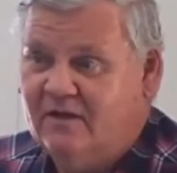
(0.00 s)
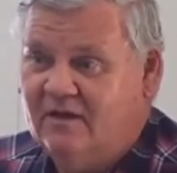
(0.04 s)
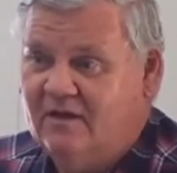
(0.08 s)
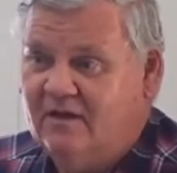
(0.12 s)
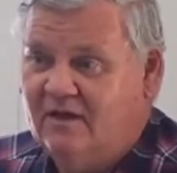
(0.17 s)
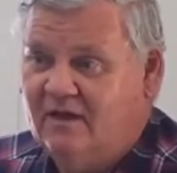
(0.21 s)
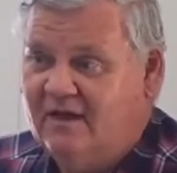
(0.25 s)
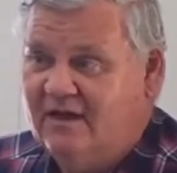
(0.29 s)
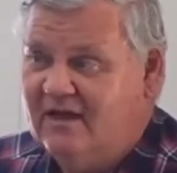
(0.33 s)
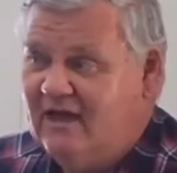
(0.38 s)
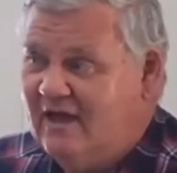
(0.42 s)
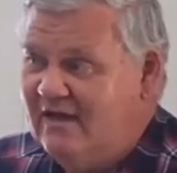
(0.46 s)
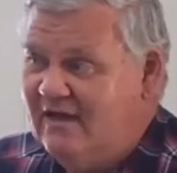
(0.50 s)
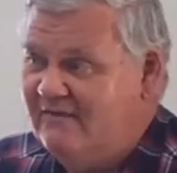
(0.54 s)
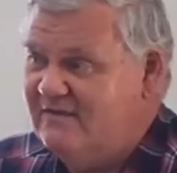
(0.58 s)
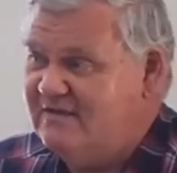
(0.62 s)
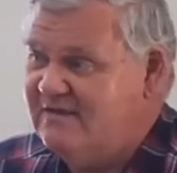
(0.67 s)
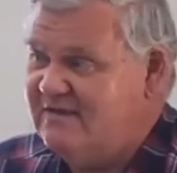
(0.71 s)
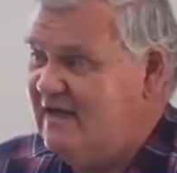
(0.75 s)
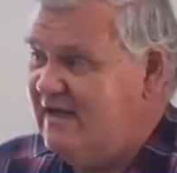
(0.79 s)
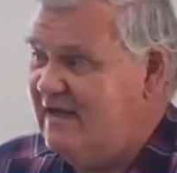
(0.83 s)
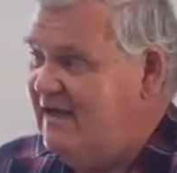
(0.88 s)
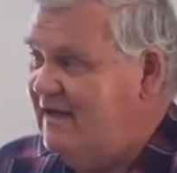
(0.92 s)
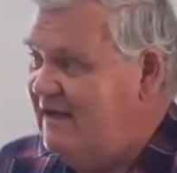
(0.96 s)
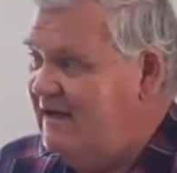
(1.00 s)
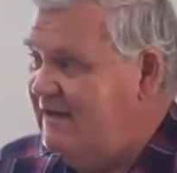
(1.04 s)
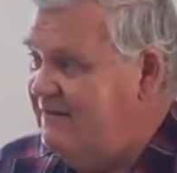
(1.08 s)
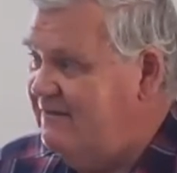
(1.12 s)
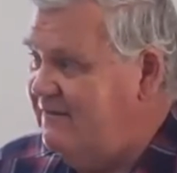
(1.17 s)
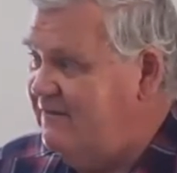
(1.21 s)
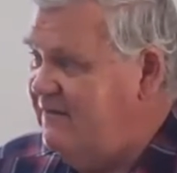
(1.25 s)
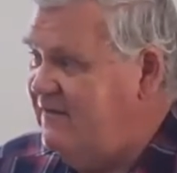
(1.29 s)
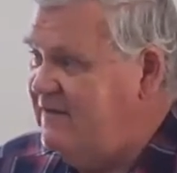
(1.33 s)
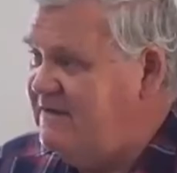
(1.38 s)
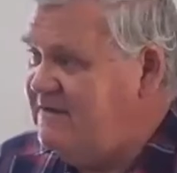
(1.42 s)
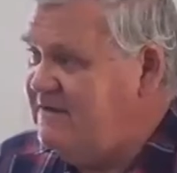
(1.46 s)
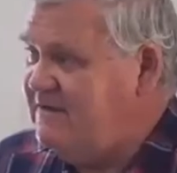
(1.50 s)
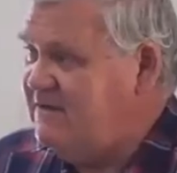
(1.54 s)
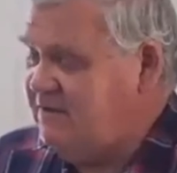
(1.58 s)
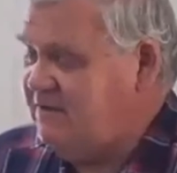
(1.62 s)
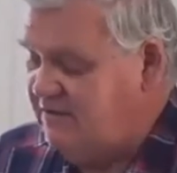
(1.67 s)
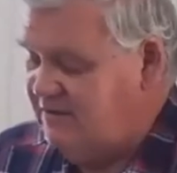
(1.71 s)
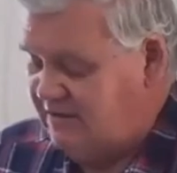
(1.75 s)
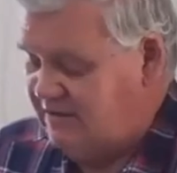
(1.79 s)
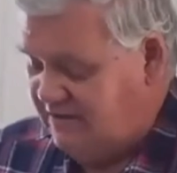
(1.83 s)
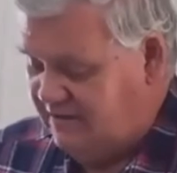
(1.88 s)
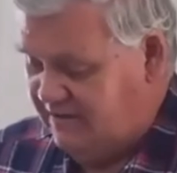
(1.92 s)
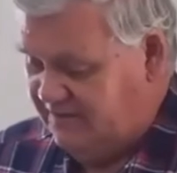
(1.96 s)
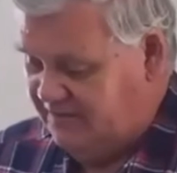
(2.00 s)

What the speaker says: He gave us a physical